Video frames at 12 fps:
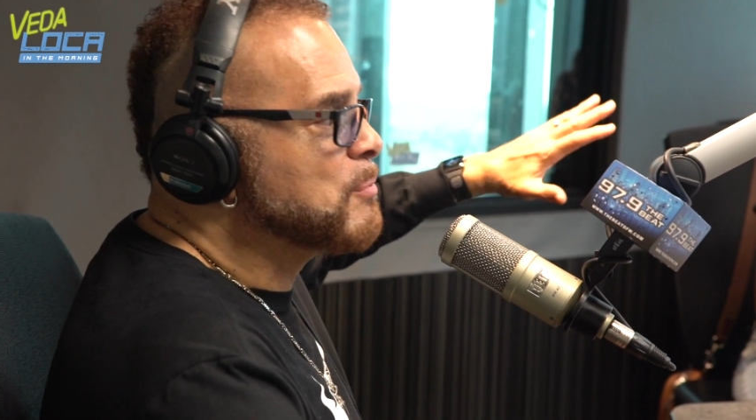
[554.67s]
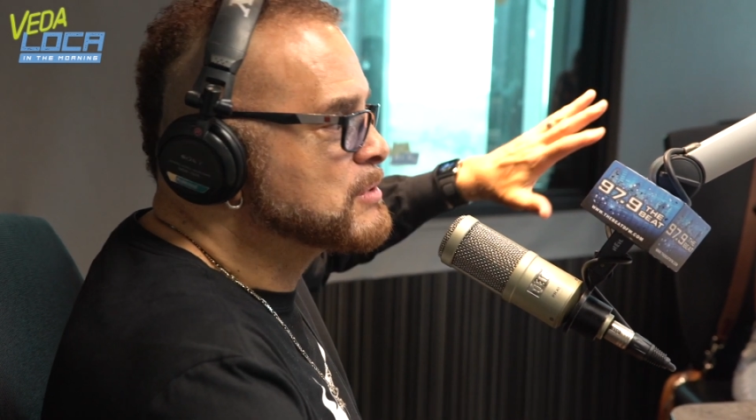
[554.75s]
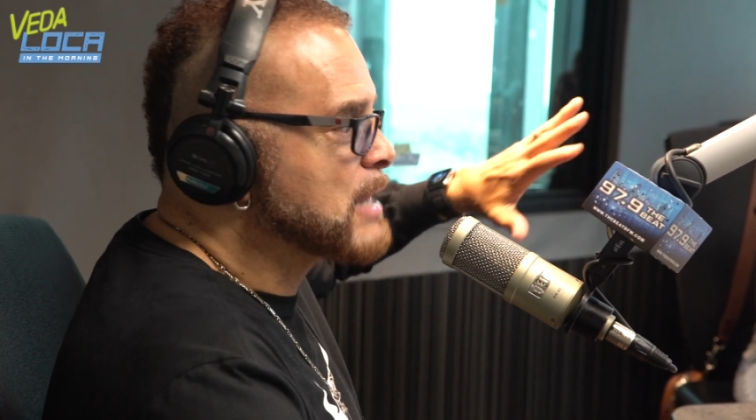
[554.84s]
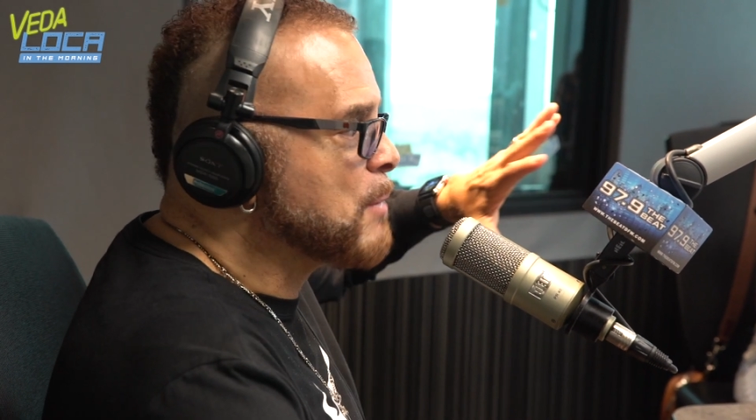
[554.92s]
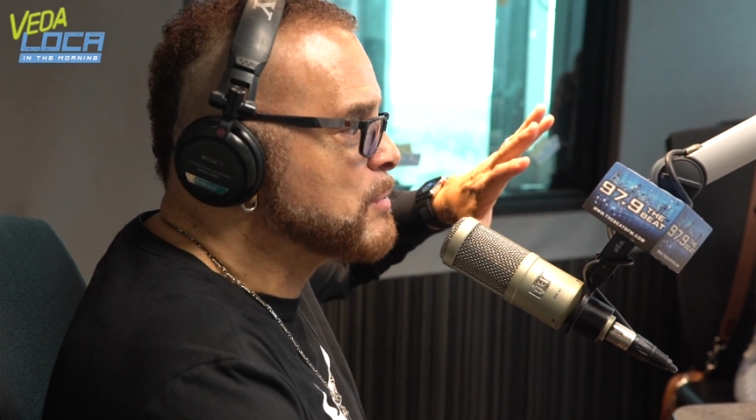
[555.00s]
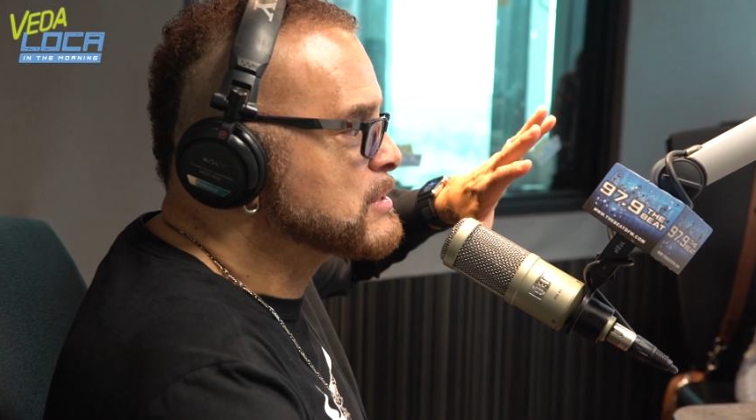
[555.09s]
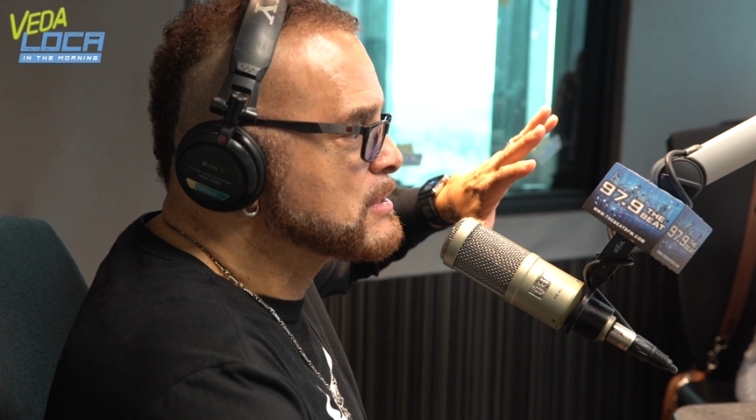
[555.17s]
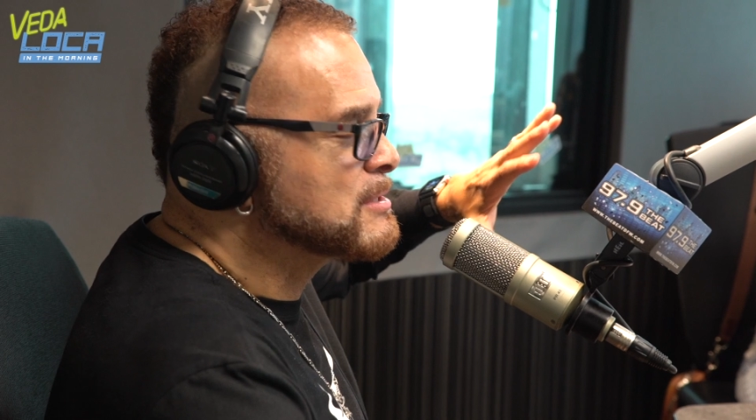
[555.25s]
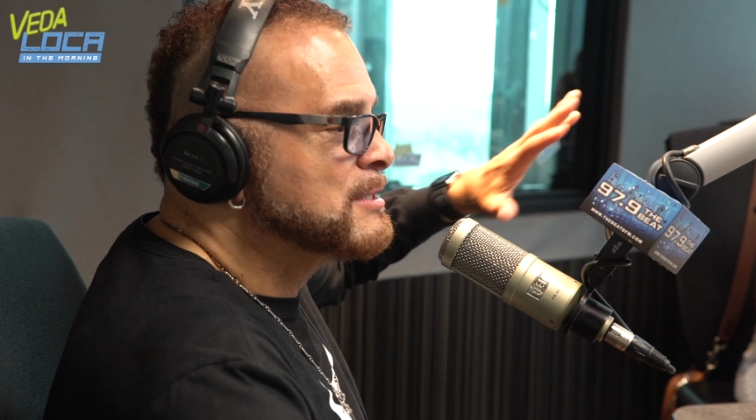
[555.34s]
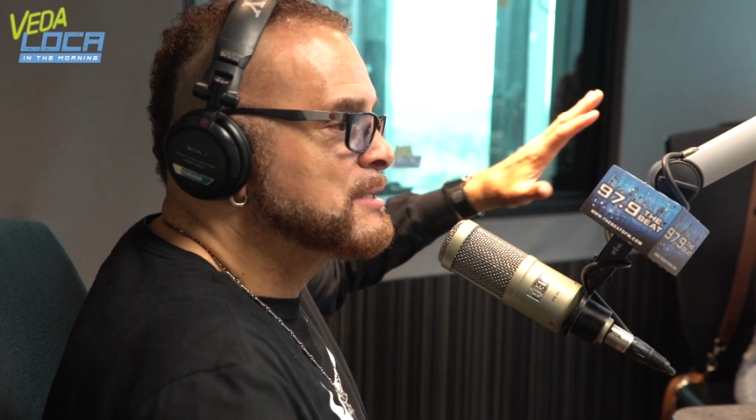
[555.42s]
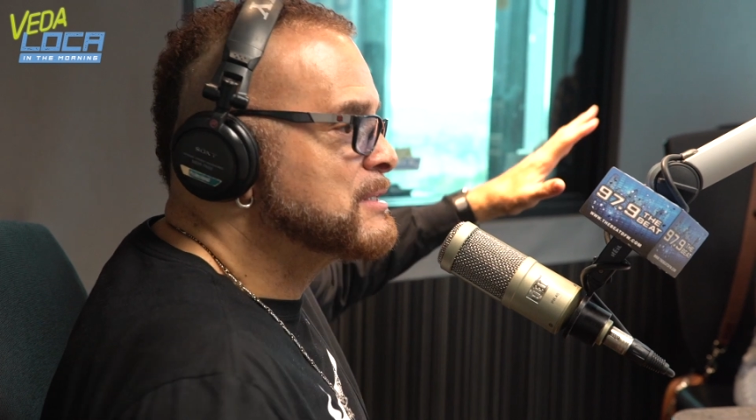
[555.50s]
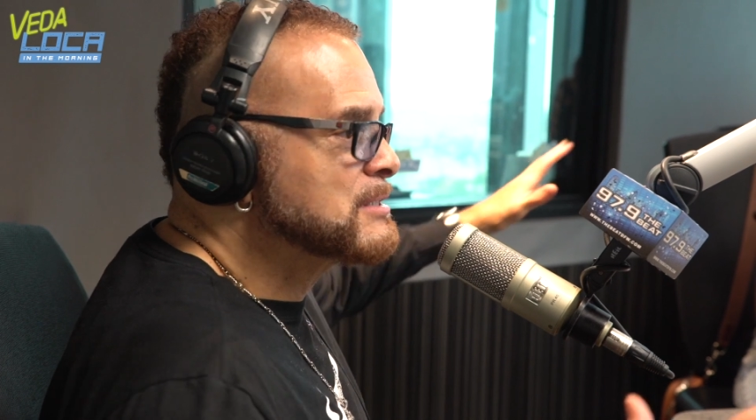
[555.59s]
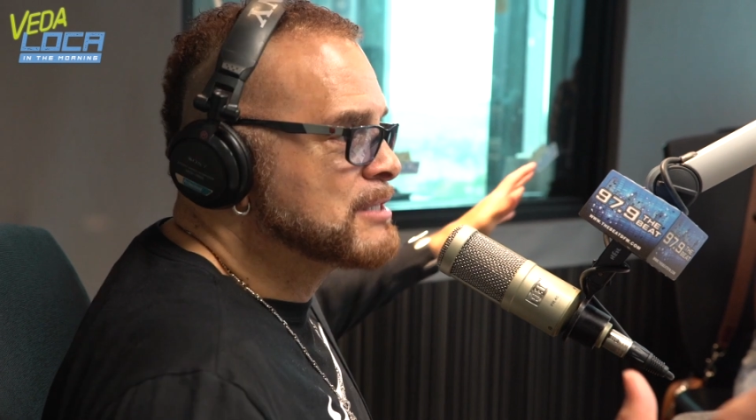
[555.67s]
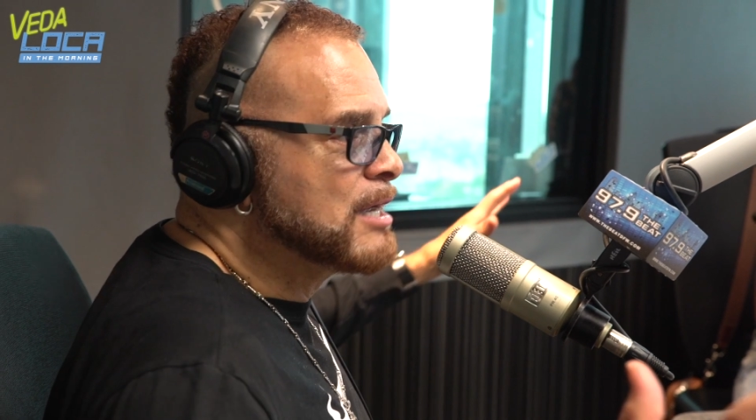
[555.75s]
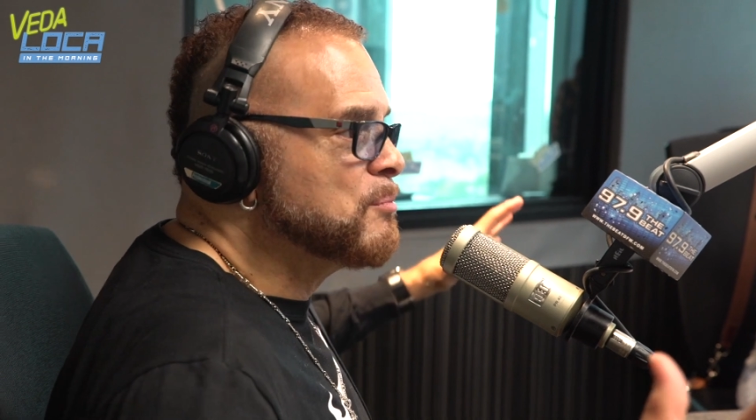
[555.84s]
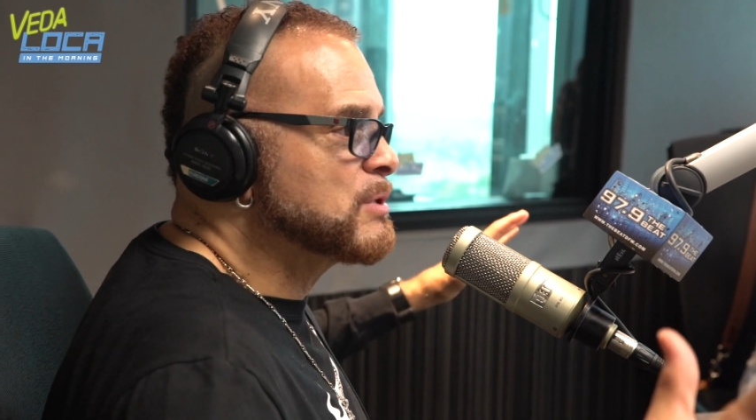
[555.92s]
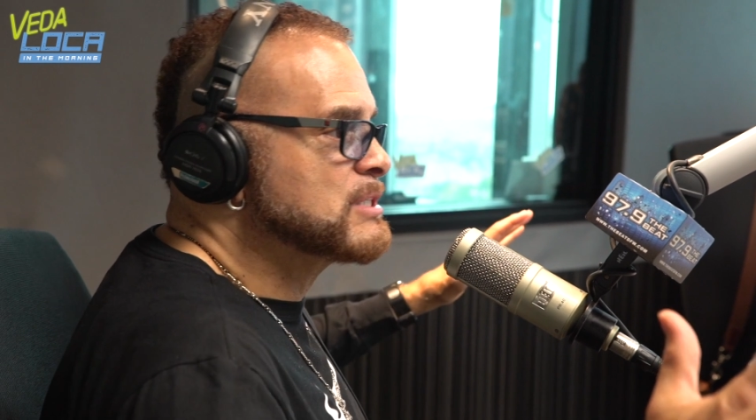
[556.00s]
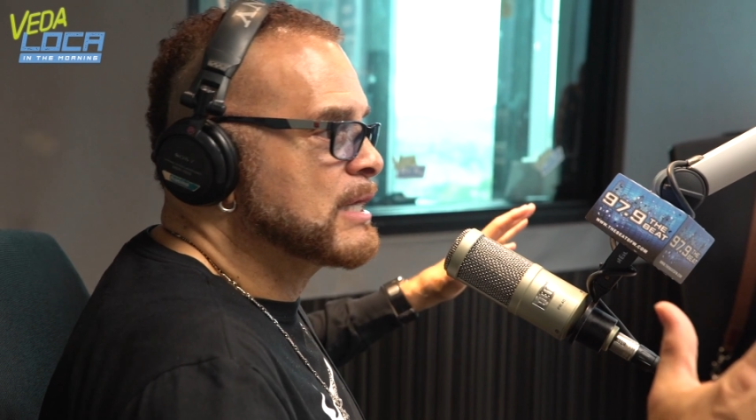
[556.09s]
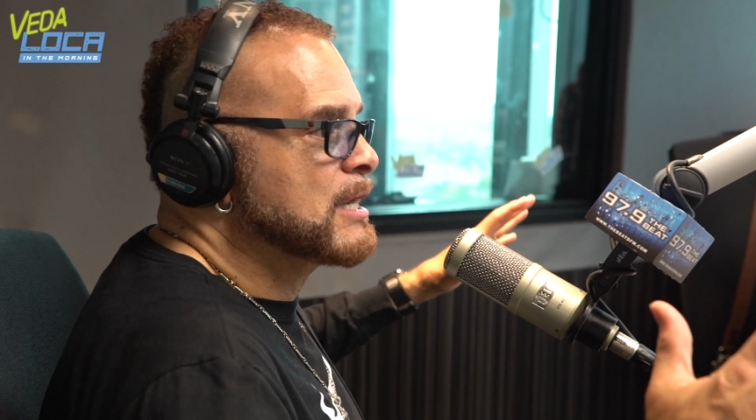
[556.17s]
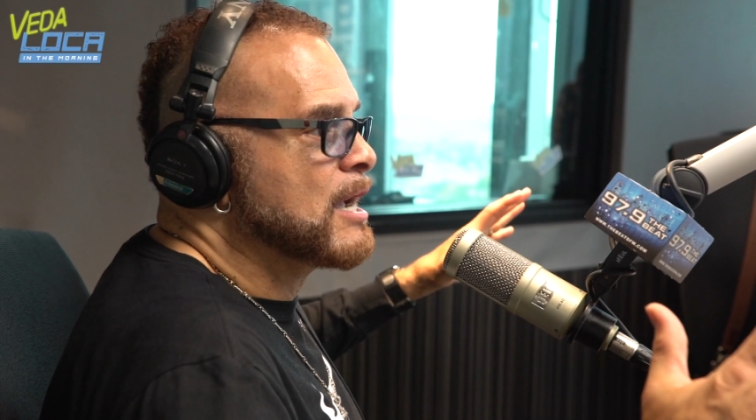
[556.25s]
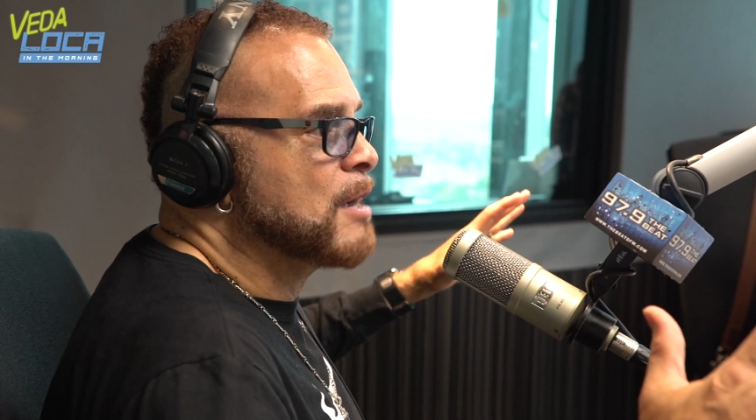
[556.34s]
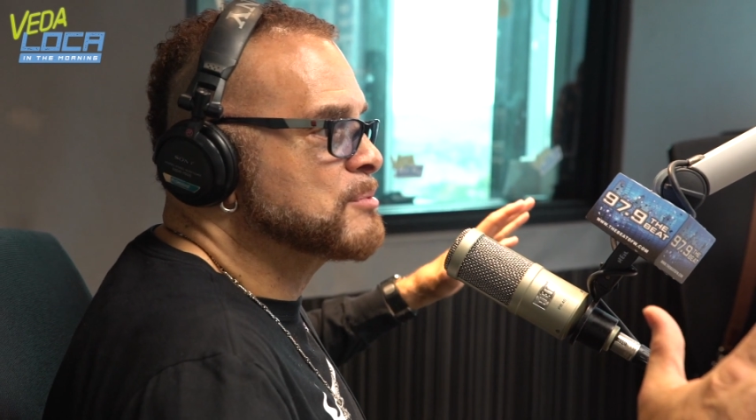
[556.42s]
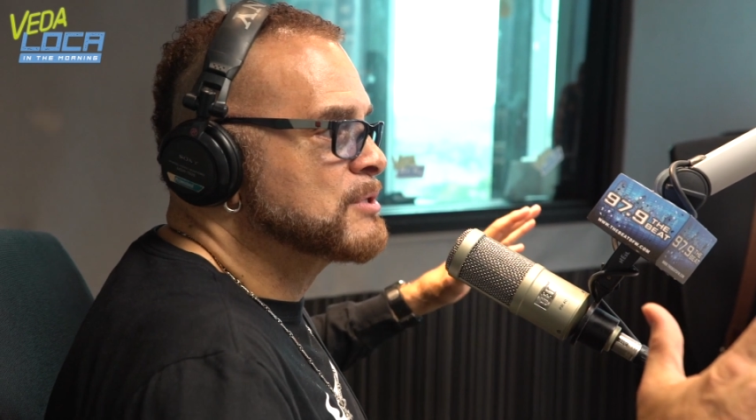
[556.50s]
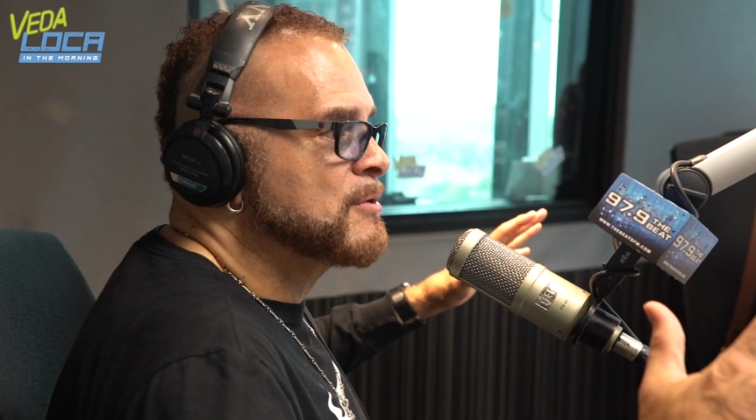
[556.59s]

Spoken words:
was done with sitcoms.